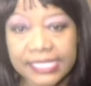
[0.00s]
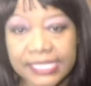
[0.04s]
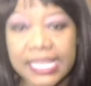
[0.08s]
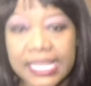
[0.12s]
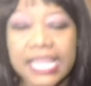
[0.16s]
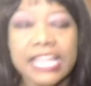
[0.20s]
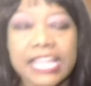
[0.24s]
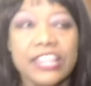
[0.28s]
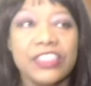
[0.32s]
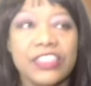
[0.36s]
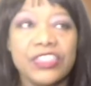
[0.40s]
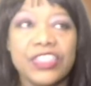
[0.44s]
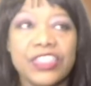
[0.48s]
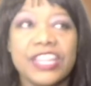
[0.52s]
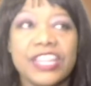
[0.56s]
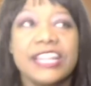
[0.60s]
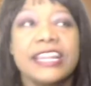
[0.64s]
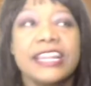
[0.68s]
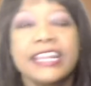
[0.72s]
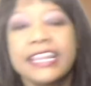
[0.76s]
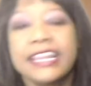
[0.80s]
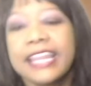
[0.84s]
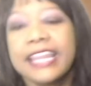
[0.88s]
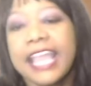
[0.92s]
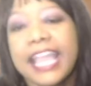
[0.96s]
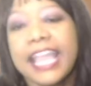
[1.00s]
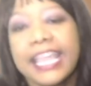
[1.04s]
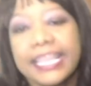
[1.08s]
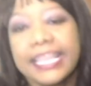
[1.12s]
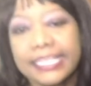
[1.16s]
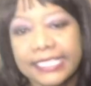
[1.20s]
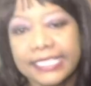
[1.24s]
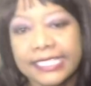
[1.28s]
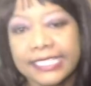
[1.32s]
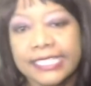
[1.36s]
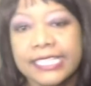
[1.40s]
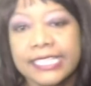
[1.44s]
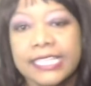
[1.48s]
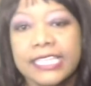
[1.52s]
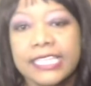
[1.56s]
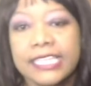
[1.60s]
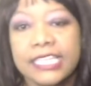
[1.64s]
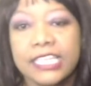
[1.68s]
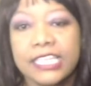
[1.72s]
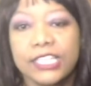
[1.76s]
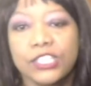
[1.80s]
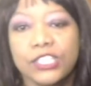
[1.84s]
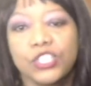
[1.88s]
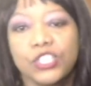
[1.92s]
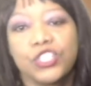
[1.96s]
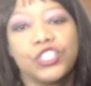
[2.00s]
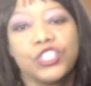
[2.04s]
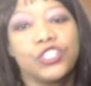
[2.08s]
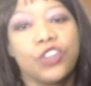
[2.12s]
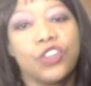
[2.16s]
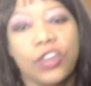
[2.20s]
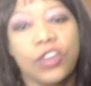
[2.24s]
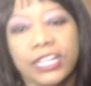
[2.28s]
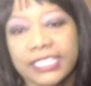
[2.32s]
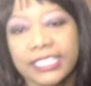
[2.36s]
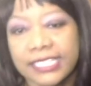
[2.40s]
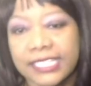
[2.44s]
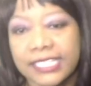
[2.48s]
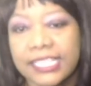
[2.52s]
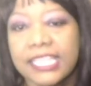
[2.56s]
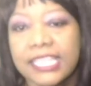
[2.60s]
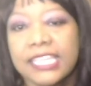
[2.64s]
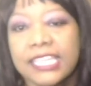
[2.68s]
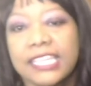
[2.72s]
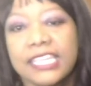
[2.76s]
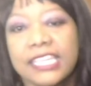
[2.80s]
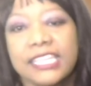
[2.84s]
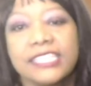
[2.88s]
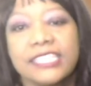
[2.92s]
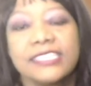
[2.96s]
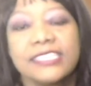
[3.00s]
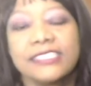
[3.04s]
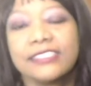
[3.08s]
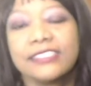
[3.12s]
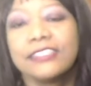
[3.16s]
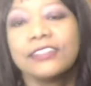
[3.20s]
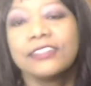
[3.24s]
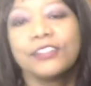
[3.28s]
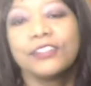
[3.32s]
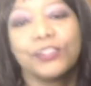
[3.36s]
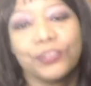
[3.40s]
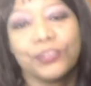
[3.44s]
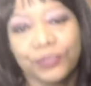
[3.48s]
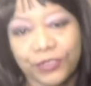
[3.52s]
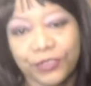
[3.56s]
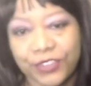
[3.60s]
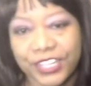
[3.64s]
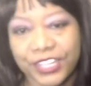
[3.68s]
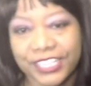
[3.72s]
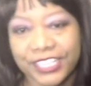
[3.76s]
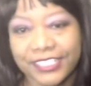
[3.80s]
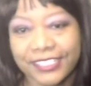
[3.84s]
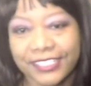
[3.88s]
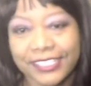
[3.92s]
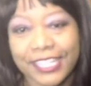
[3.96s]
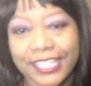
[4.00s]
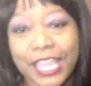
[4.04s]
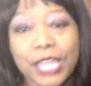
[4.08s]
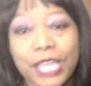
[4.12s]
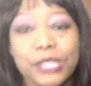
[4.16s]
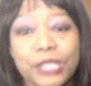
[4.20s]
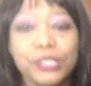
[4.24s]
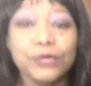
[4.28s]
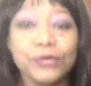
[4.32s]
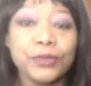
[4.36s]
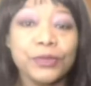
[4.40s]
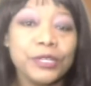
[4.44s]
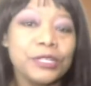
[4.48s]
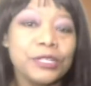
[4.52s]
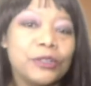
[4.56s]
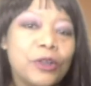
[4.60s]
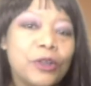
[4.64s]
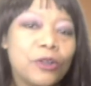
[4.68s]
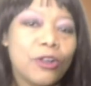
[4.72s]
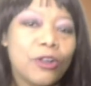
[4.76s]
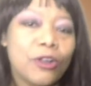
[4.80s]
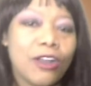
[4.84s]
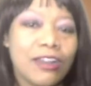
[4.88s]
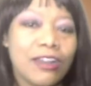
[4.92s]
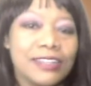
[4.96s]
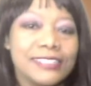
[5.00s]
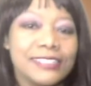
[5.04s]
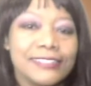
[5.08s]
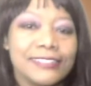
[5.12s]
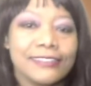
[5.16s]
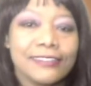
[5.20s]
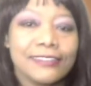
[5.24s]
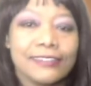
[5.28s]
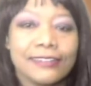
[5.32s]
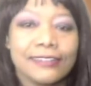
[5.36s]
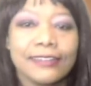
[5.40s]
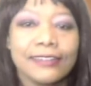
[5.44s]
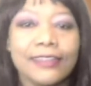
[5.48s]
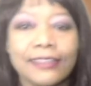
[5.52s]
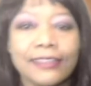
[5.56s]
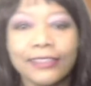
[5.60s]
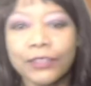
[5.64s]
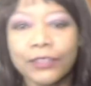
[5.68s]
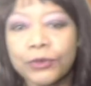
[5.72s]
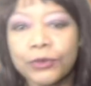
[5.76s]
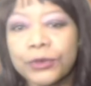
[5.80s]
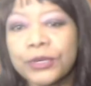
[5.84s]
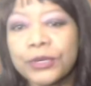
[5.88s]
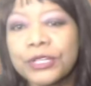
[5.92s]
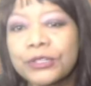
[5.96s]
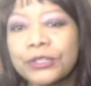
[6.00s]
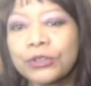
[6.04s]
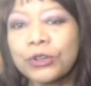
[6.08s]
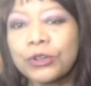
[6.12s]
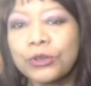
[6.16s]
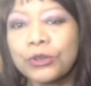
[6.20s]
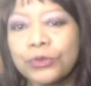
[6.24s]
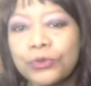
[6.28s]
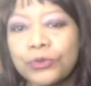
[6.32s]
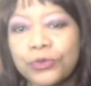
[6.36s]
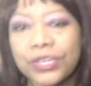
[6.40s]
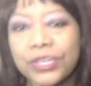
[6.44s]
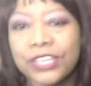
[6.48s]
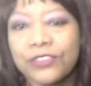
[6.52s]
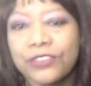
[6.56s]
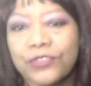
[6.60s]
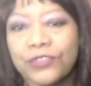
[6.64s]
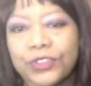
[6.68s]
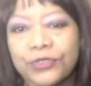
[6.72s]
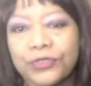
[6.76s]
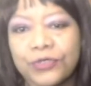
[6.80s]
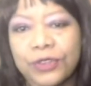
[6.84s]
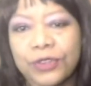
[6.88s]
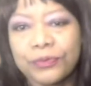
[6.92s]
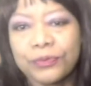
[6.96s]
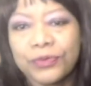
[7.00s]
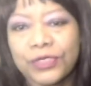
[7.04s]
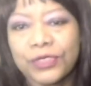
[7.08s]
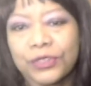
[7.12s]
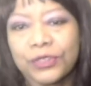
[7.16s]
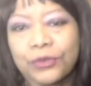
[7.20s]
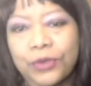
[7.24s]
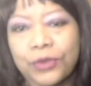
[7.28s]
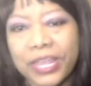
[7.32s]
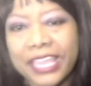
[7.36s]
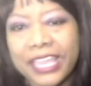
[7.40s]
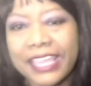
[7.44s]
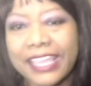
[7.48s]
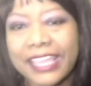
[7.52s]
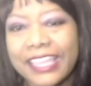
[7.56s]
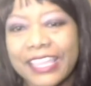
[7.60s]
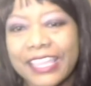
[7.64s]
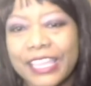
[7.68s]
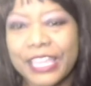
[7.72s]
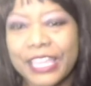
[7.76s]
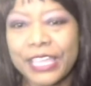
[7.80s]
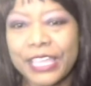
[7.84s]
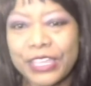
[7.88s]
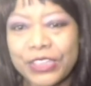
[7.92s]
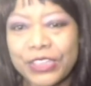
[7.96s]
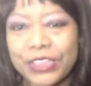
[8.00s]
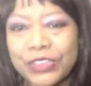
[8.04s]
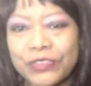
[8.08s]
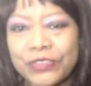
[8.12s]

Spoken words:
the night he shot his girlfriend. So we're going to call Oscar, then we're going to call Reeva from the grave.